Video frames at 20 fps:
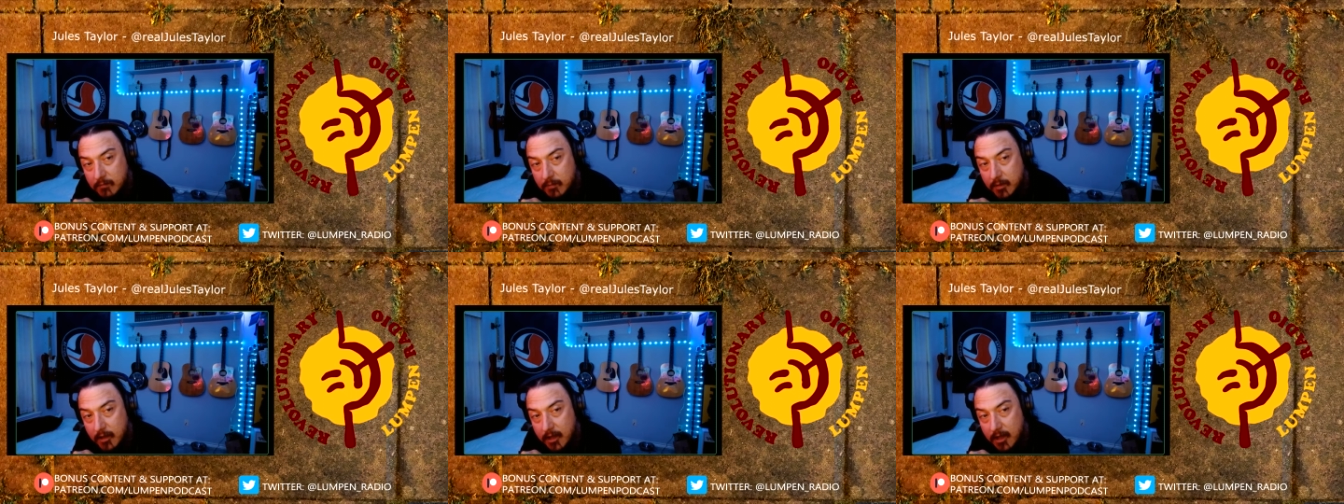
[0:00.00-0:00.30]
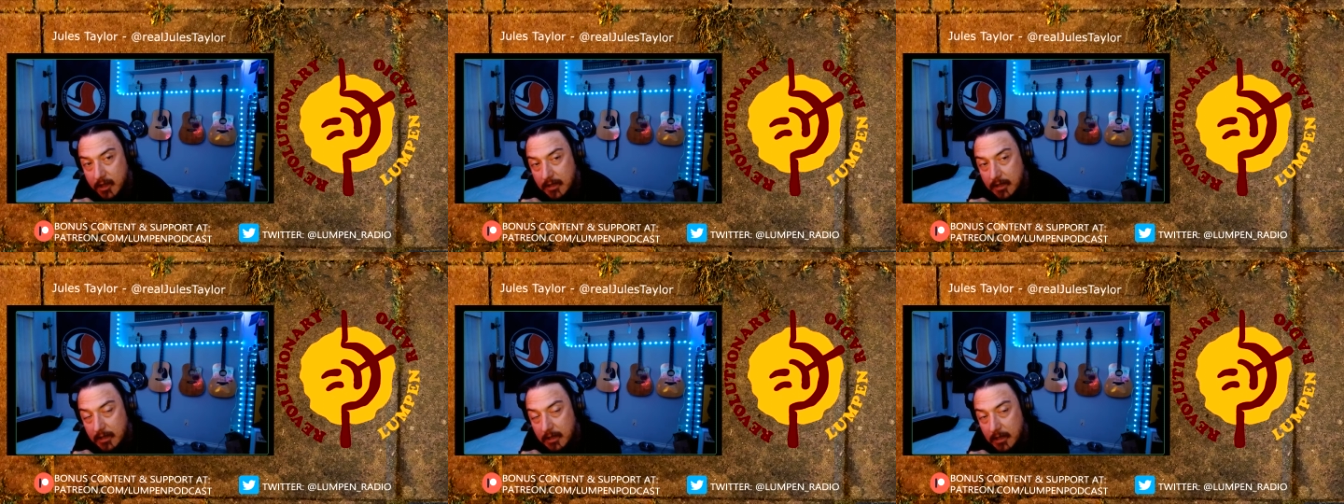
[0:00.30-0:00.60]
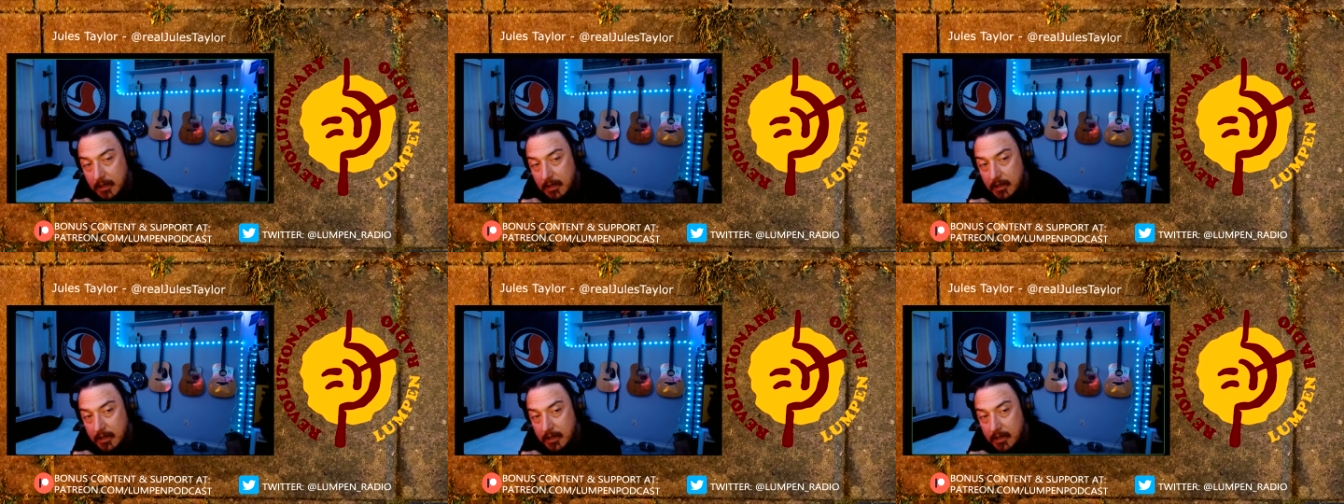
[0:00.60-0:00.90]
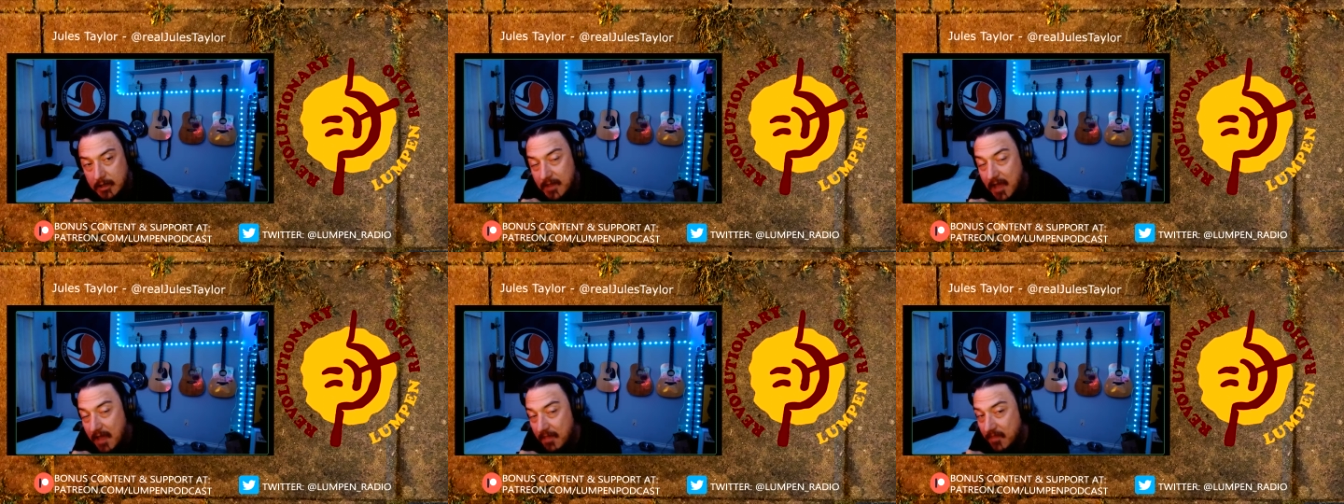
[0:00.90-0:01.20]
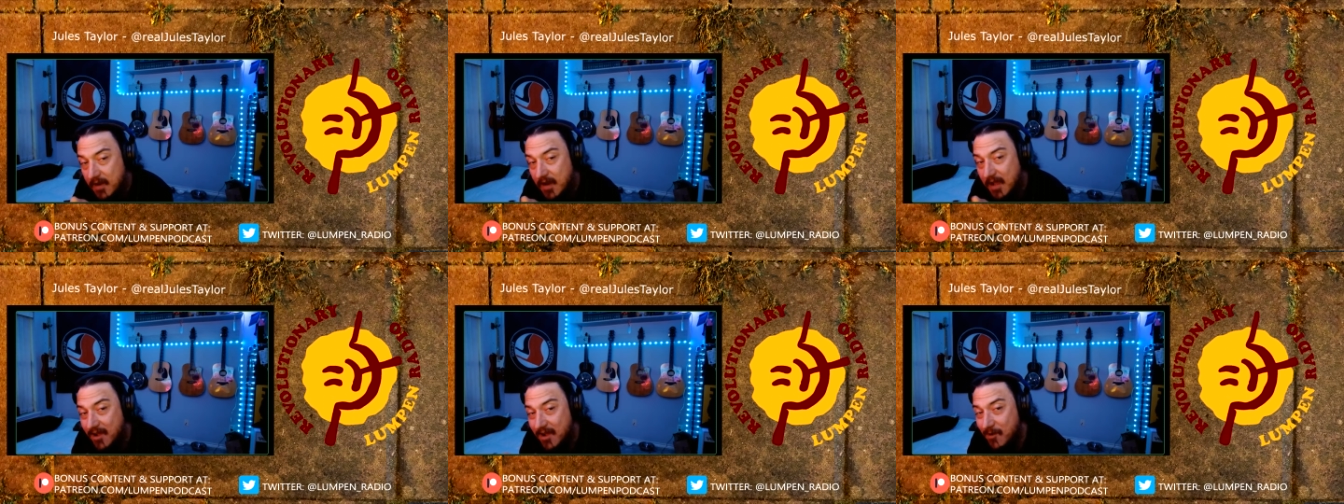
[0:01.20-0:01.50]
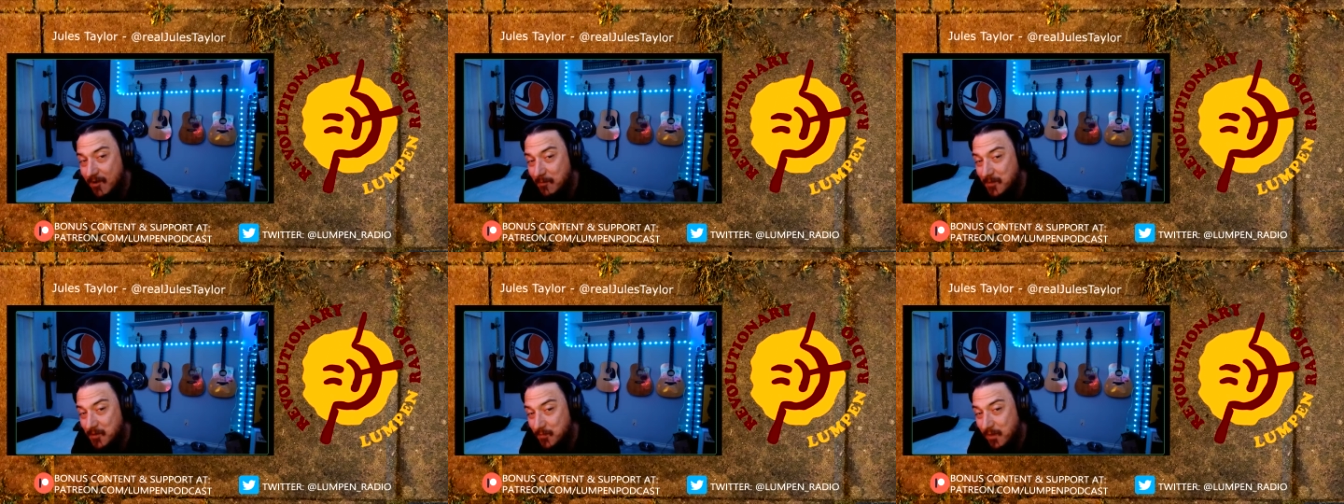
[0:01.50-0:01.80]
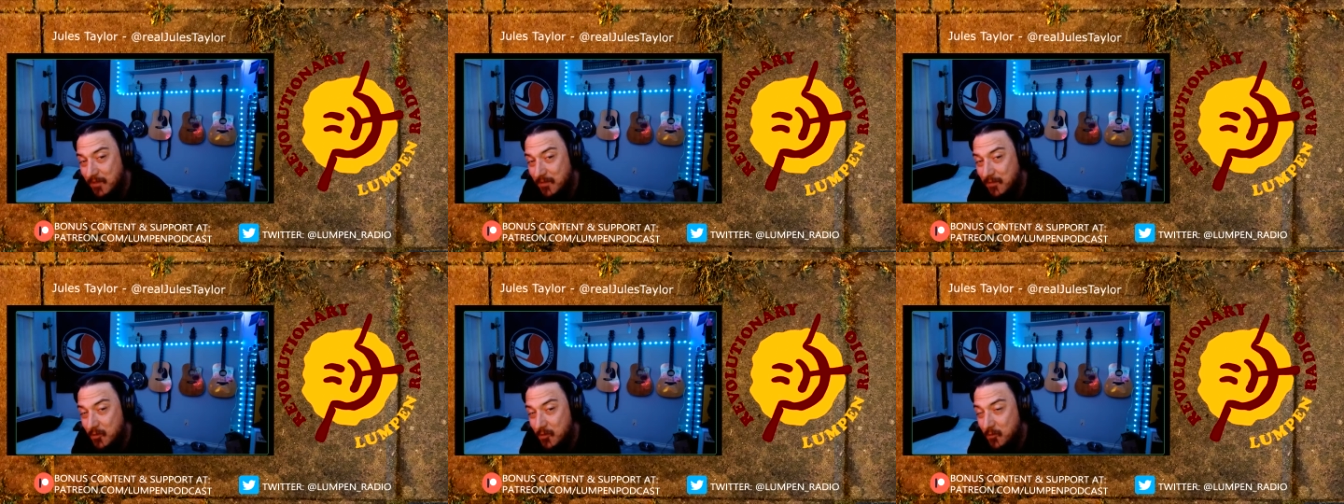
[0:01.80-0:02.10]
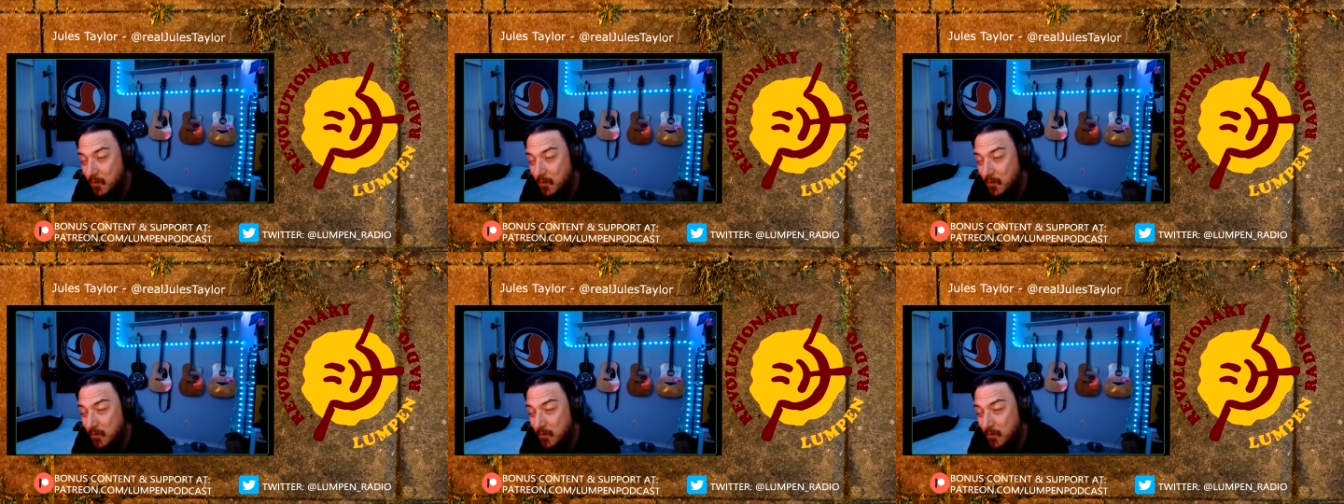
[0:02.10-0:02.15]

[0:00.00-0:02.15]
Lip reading: But like, not that I always read those,